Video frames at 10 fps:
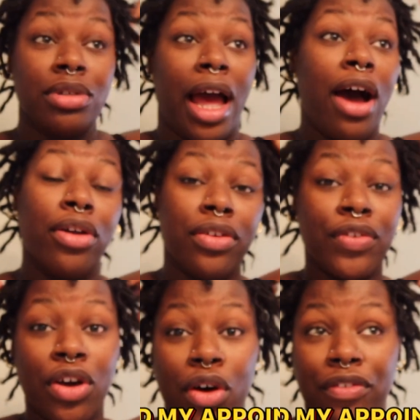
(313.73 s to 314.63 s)
I don't
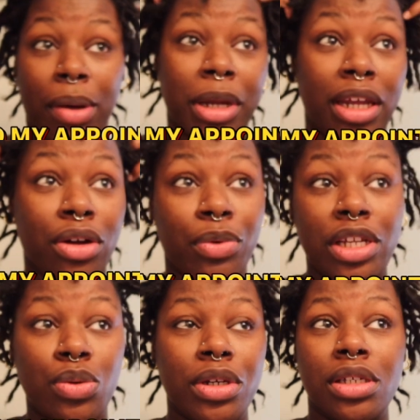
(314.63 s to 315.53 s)
even know if I'm gonna need a
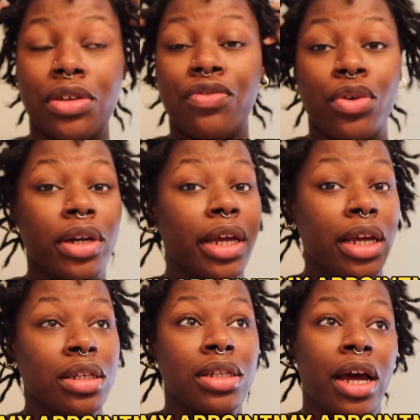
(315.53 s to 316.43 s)
retwist in 4
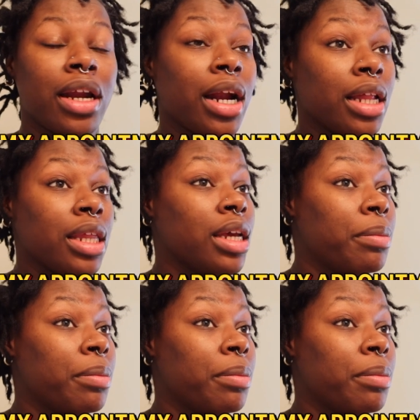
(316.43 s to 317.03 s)
days now that I think